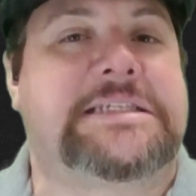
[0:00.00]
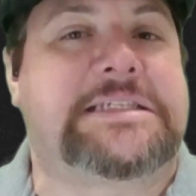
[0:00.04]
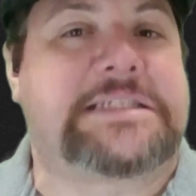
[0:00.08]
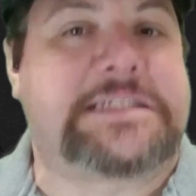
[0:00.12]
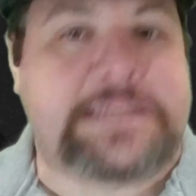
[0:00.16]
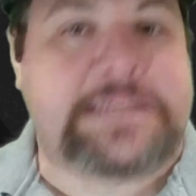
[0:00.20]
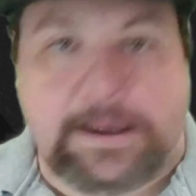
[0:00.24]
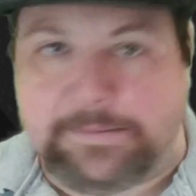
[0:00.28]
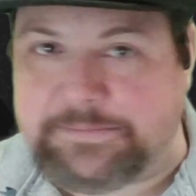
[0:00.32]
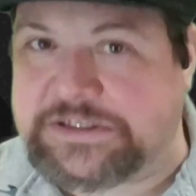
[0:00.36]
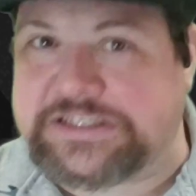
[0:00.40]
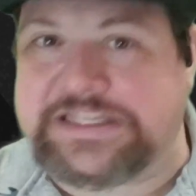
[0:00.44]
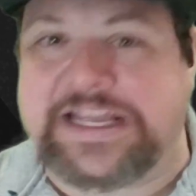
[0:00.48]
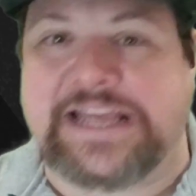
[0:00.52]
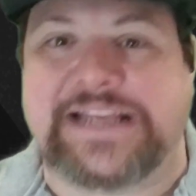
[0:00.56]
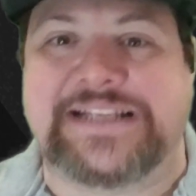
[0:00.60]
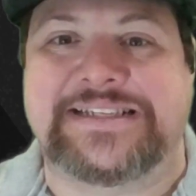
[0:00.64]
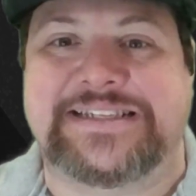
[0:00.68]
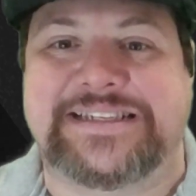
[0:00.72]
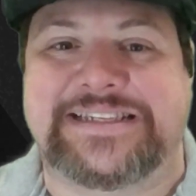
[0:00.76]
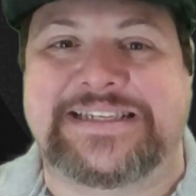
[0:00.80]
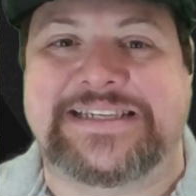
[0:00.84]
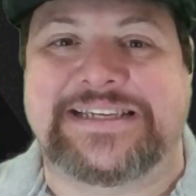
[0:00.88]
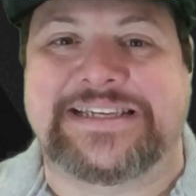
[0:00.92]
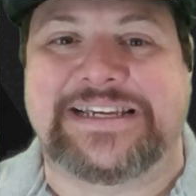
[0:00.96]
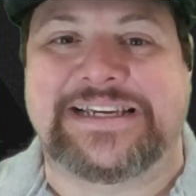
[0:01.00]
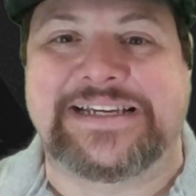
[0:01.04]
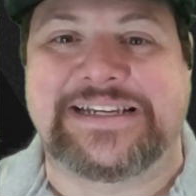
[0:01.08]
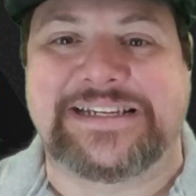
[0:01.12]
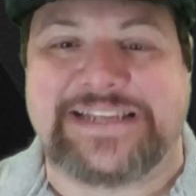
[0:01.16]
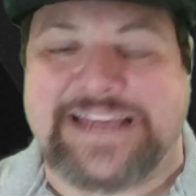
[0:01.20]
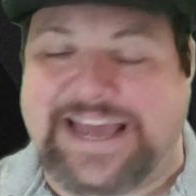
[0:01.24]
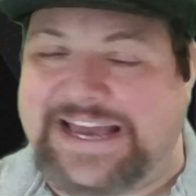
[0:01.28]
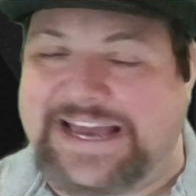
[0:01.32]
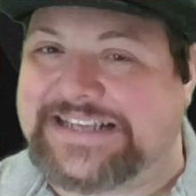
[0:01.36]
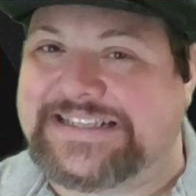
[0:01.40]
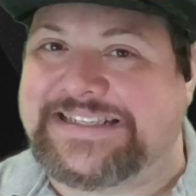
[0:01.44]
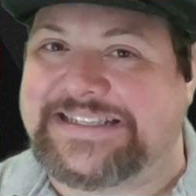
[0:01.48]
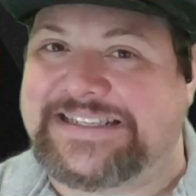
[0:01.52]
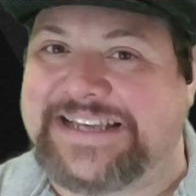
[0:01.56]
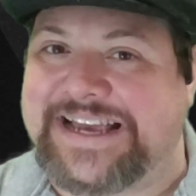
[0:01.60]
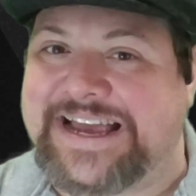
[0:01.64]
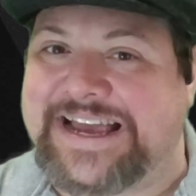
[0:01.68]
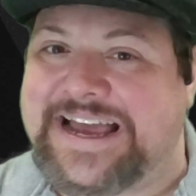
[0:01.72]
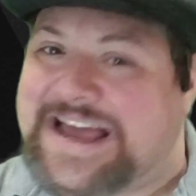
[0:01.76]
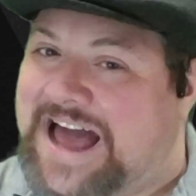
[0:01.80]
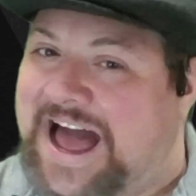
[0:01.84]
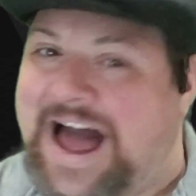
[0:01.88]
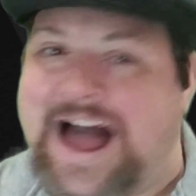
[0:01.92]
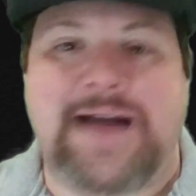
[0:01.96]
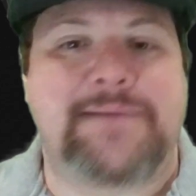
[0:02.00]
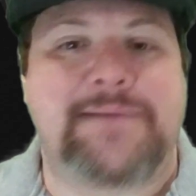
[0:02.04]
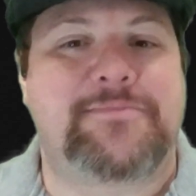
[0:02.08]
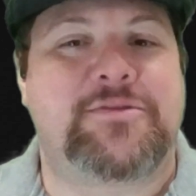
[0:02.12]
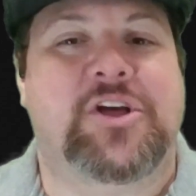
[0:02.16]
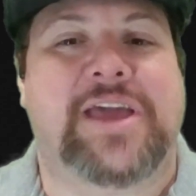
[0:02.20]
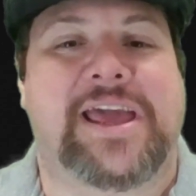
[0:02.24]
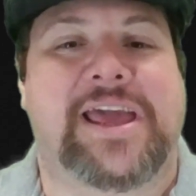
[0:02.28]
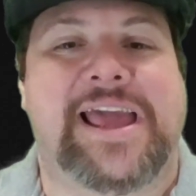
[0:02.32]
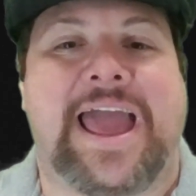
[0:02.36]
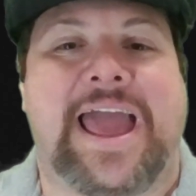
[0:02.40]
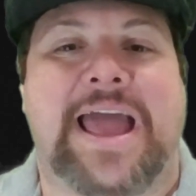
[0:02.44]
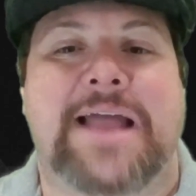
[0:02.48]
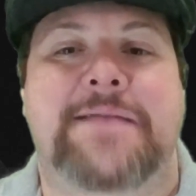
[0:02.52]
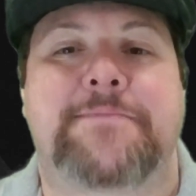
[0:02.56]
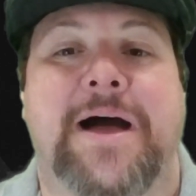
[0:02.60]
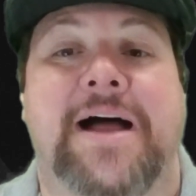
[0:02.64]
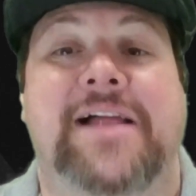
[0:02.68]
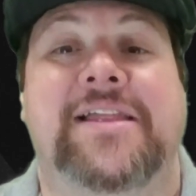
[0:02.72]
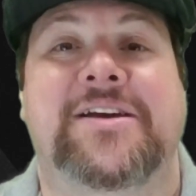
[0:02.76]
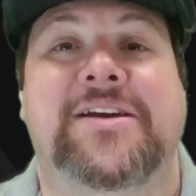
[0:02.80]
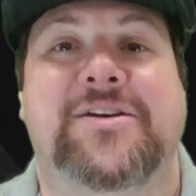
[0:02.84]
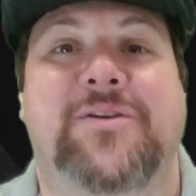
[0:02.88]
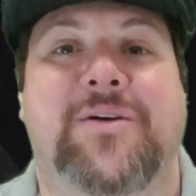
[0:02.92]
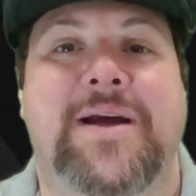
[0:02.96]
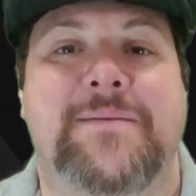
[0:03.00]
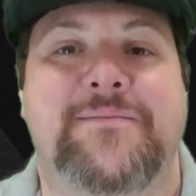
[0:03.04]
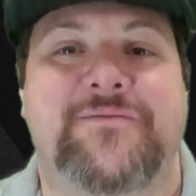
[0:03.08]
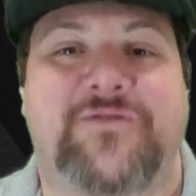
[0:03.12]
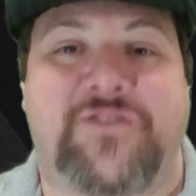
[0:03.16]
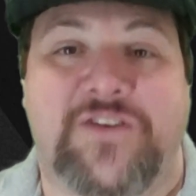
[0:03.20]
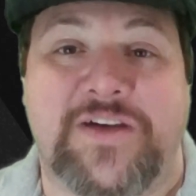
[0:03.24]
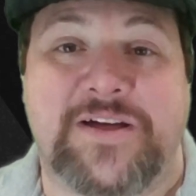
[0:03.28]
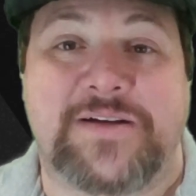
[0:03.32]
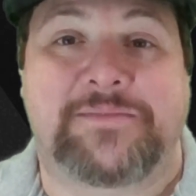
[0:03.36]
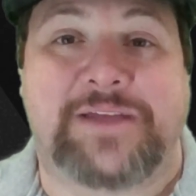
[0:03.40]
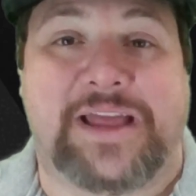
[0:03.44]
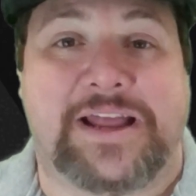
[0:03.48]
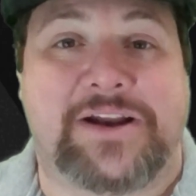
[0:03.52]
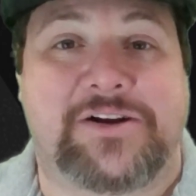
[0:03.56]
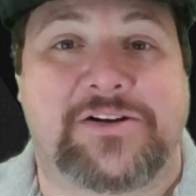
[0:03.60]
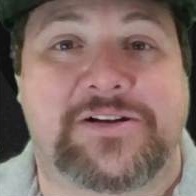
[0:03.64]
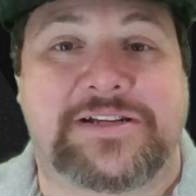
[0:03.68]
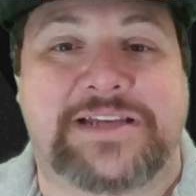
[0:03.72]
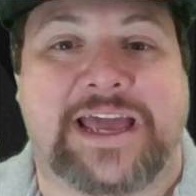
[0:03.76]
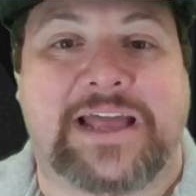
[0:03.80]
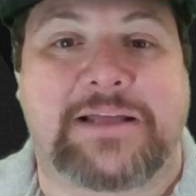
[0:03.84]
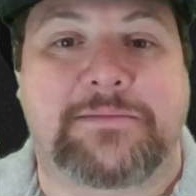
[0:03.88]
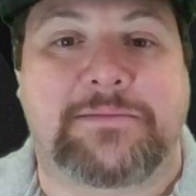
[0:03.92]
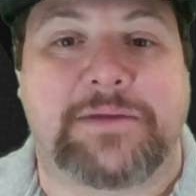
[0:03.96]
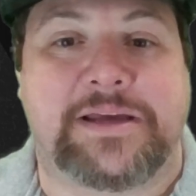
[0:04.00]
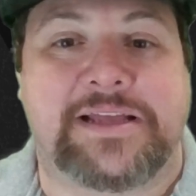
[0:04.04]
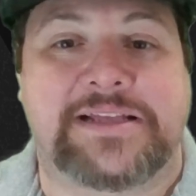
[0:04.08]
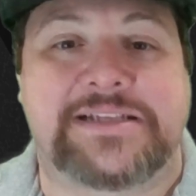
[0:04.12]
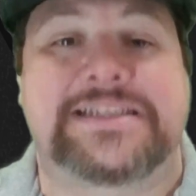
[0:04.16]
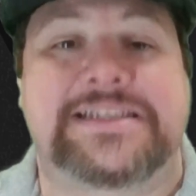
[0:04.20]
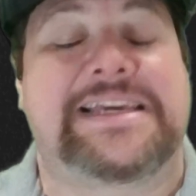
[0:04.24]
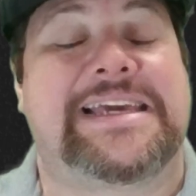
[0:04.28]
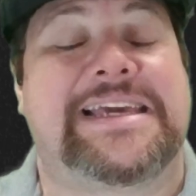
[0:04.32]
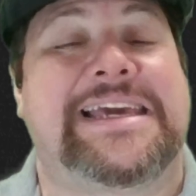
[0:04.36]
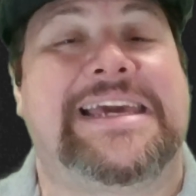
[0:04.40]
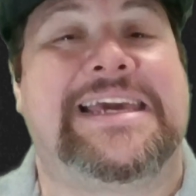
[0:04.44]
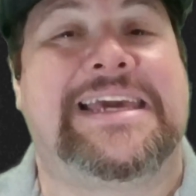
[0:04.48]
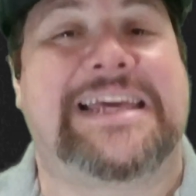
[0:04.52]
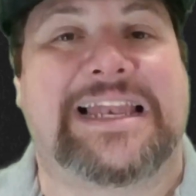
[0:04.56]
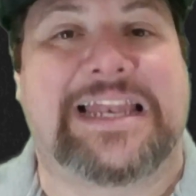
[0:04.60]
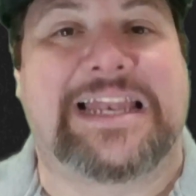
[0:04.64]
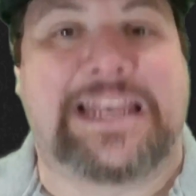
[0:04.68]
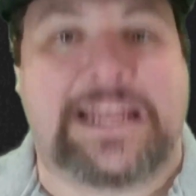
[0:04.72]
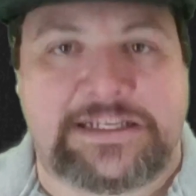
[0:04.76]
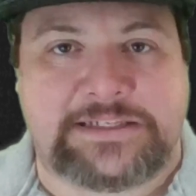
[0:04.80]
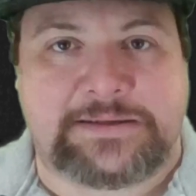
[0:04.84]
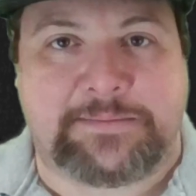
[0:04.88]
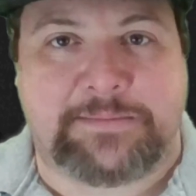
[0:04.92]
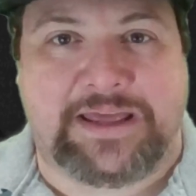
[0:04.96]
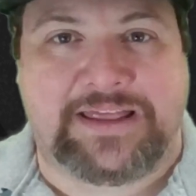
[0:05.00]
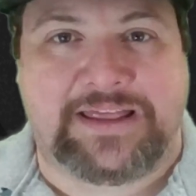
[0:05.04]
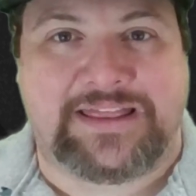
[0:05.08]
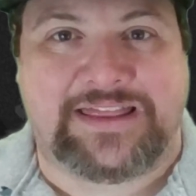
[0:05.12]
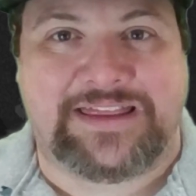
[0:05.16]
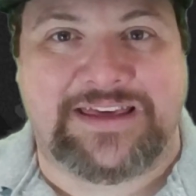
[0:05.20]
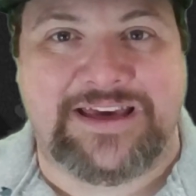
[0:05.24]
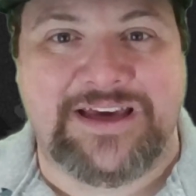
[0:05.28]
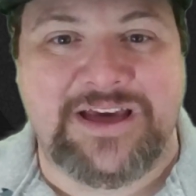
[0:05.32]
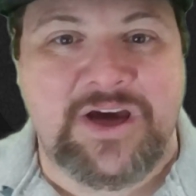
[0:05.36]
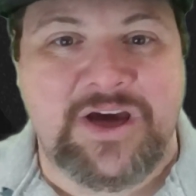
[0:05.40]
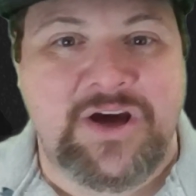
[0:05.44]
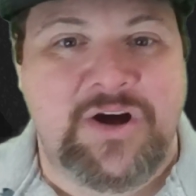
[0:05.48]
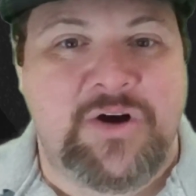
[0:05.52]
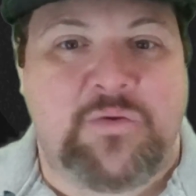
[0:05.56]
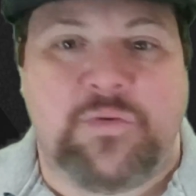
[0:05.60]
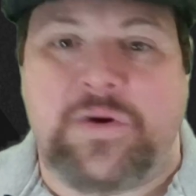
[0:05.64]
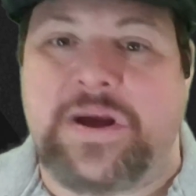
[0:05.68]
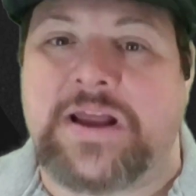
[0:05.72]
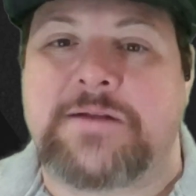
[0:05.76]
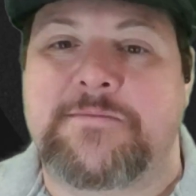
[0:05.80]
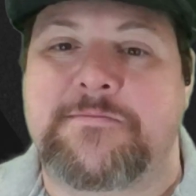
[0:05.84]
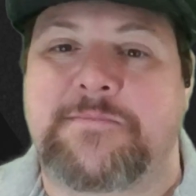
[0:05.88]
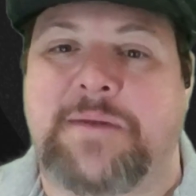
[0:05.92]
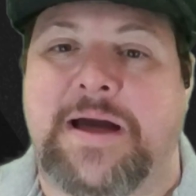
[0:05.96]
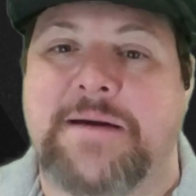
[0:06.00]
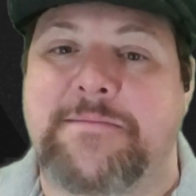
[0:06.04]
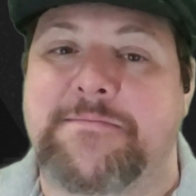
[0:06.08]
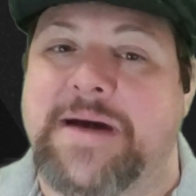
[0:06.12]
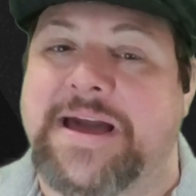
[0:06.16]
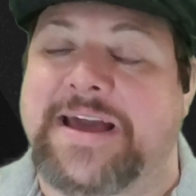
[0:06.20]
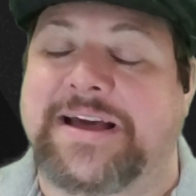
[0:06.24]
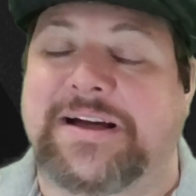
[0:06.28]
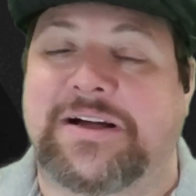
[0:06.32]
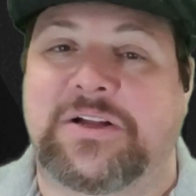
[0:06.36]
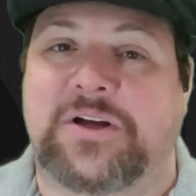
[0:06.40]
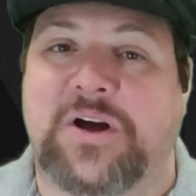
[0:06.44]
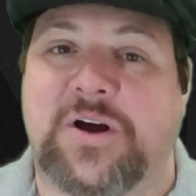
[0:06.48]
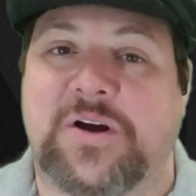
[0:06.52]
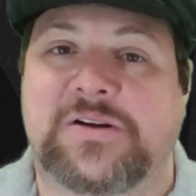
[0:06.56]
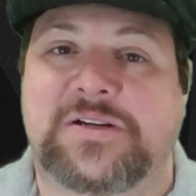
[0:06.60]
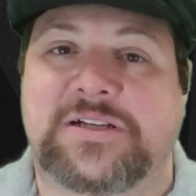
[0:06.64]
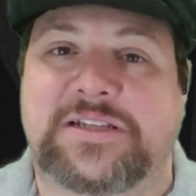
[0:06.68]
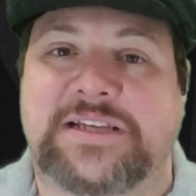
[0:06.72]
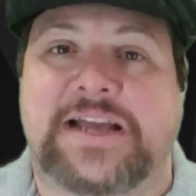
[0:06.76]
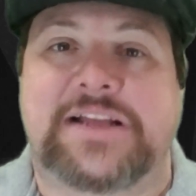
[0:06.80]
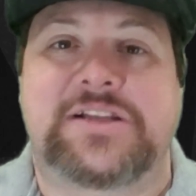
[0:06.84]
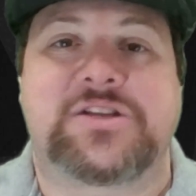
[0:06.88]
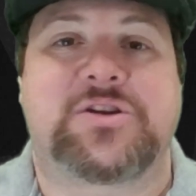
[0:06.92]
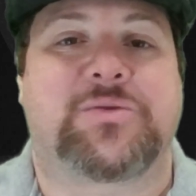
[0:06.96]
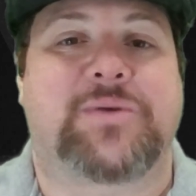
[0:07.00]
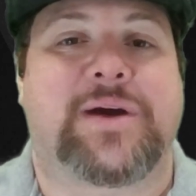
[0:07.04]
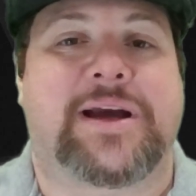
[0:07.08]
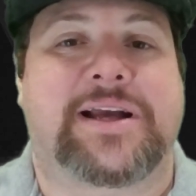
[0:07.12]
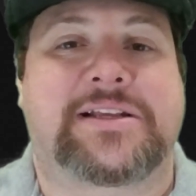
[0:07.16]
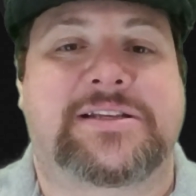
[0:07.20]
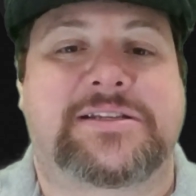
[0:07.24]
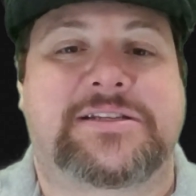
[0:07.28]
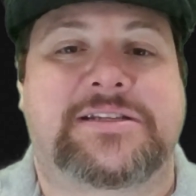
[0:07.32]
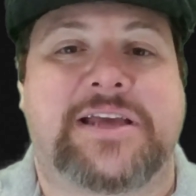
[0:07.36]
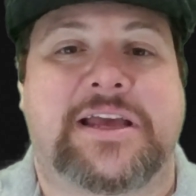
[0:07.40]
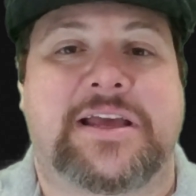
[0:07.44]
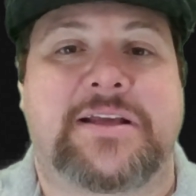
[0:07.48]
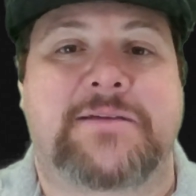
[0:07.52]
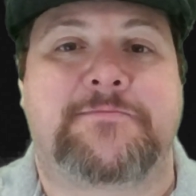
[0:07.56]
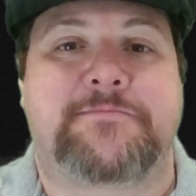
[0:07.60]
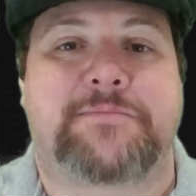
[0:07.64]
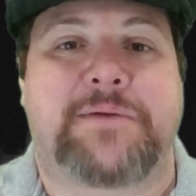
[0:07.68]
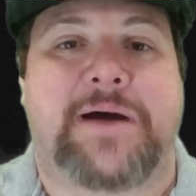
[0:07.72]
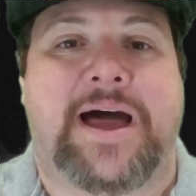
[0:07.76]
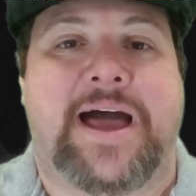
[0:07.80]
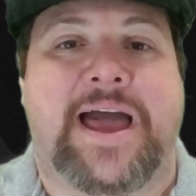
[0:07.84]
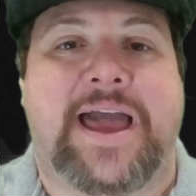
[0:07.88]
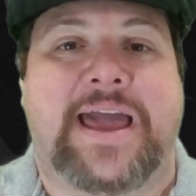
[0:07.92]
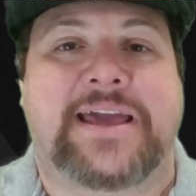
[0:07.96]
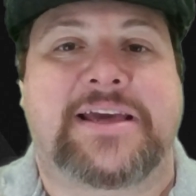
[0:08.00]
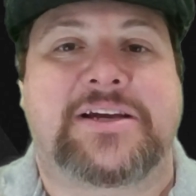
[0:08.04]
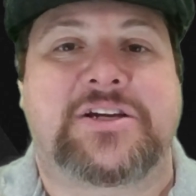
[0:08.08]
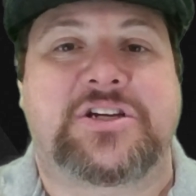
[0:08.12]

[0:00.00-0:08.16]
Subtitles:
substance. Yes, I'm looking at Polygram Filmed Entertainment's Elizabeth. Written by Michael Hurst and directed by